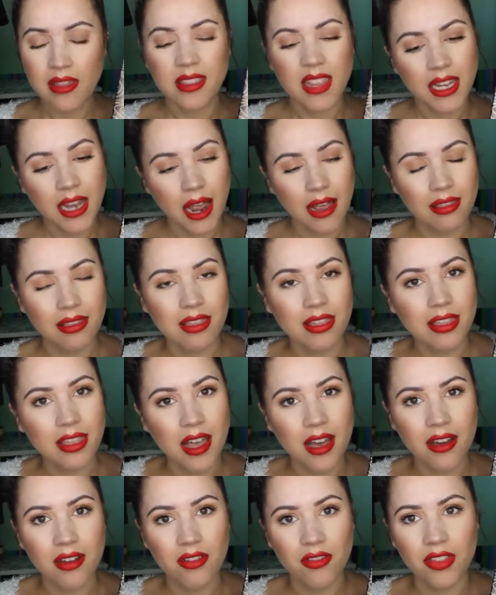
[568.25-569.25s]
Like I
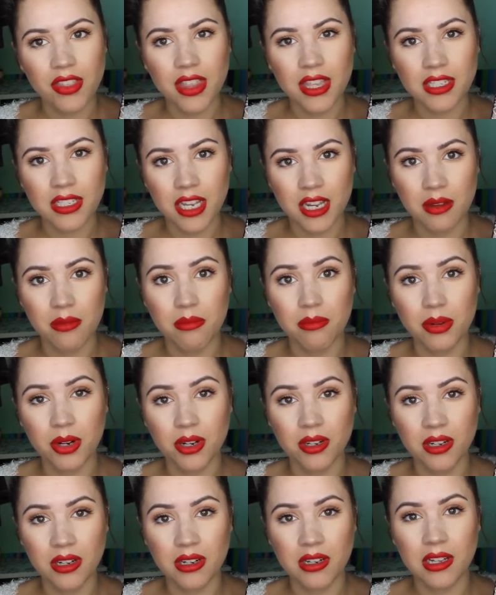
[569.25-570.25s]
love the Tim
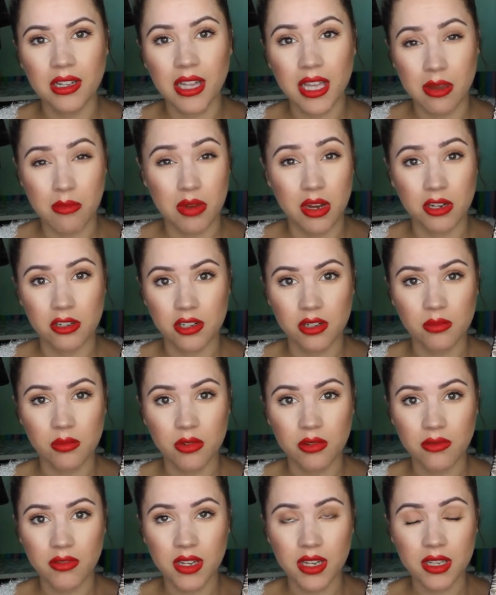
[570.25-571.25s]
Burton claymation
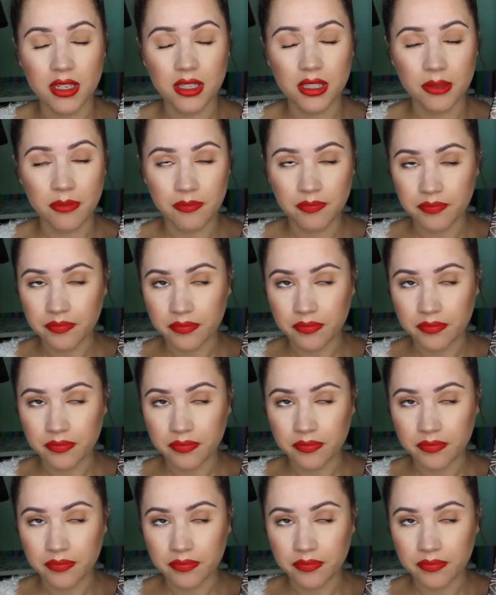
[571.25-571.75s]
movies.